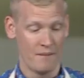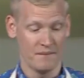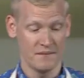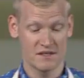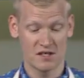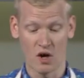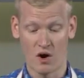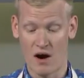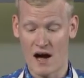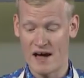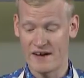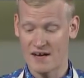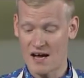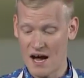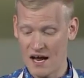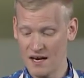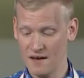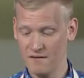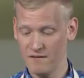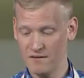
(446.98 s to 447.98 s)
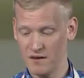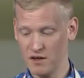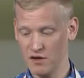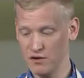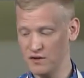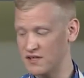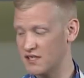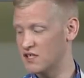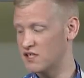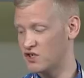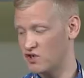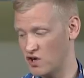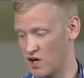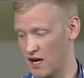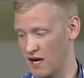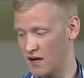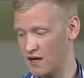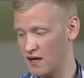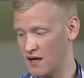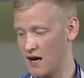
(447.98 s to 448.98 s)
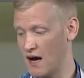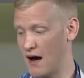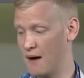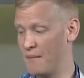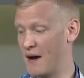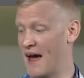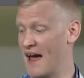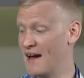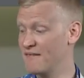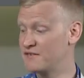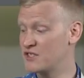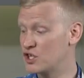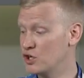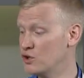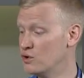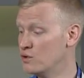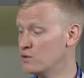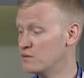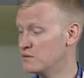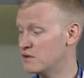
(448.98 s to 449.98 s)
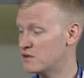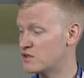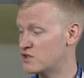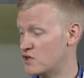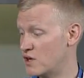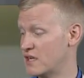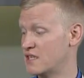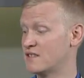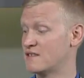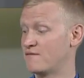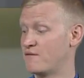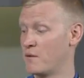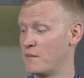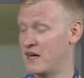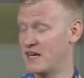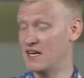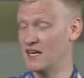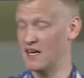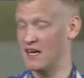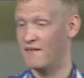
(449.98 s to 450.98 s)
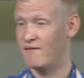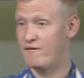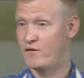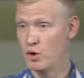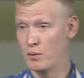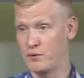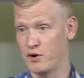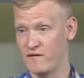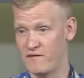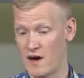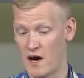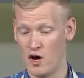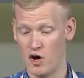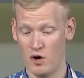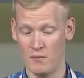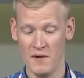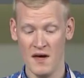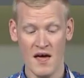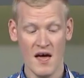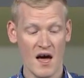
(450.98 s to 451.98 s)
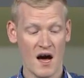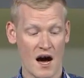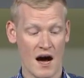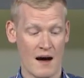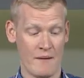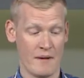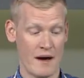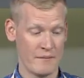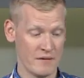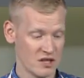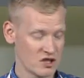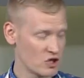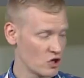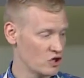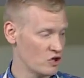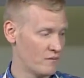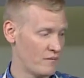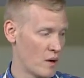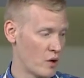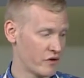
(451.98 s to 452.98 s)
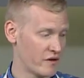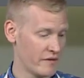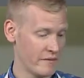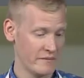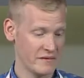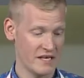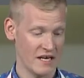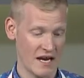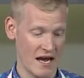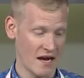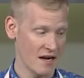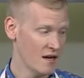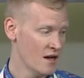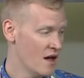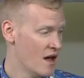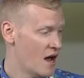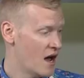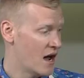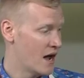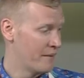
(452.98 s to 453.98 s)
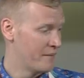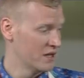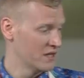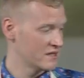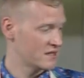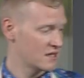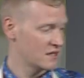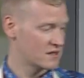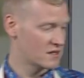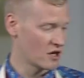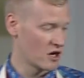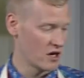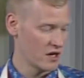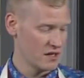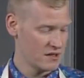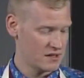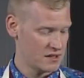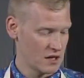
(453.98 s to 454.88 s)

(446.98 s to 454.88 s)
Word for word: So I kind of use this trick. I have two tricks for making it foolproof at home. I'm going to show you both of them today, but let's get started.